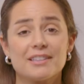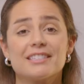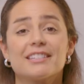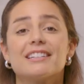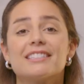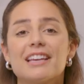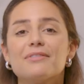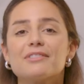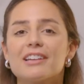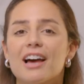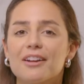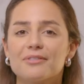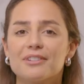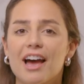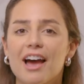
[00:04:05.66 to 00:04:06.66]
This is going to save a
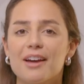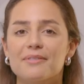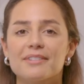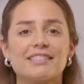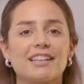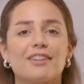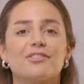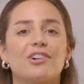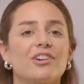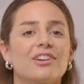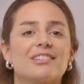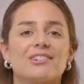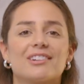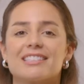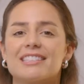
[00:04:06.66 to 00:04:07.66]
ton of time instead of going
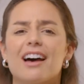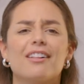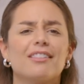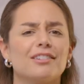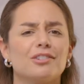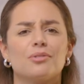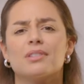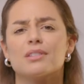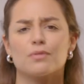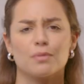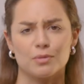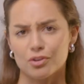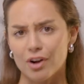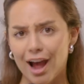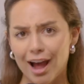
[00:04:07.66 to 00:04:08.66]
into Excel and doing this
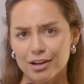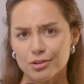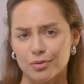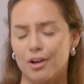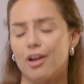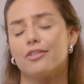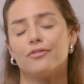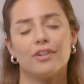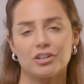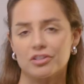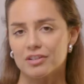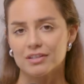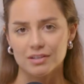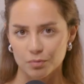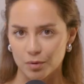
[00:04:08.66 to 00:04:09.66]
from scratch with all the
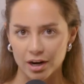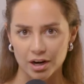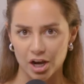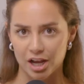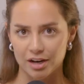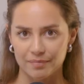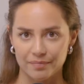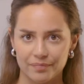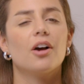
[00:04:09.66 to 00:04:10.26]
functions and whatnot.